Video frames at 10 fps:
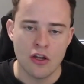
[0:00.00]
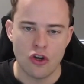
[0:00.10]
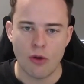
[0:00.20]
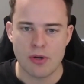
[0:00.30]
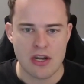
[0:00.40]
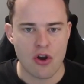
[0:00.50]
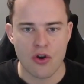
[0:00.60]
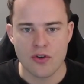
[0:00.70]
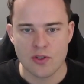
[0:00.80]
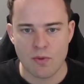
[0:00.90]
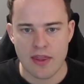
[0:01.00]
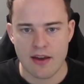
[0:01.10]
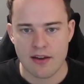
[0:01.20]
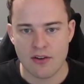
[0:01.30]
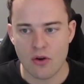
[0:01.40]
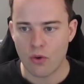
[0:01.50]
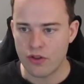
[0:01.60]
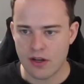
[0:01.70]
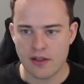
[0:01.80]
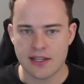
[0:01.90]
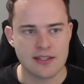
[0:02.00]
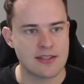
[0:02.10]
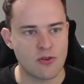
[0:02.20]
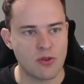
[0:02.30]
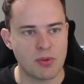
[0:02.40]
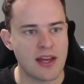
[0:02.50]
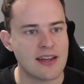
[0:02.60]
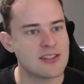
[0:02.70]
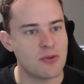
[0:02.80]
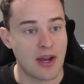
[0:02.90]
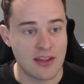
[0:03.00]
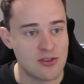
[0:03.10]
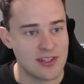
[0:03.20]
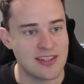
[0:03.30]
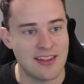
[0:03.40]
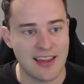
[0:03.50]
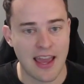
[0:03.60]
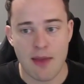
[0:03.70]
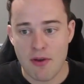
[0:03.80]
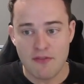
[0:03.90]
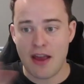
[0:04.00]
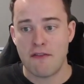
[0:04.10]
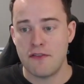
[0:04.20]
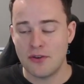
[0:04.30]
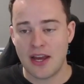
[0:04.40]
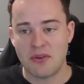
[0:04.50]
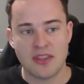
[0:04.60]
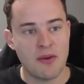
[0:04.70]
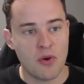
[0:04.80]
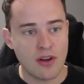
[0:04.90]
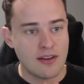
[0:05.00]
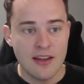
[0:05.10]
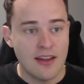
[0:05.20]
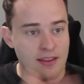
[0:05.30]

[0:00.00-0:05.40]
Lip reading: Nobody knows whether all the collectors and all the players who are interested in the game have now filled out what they want.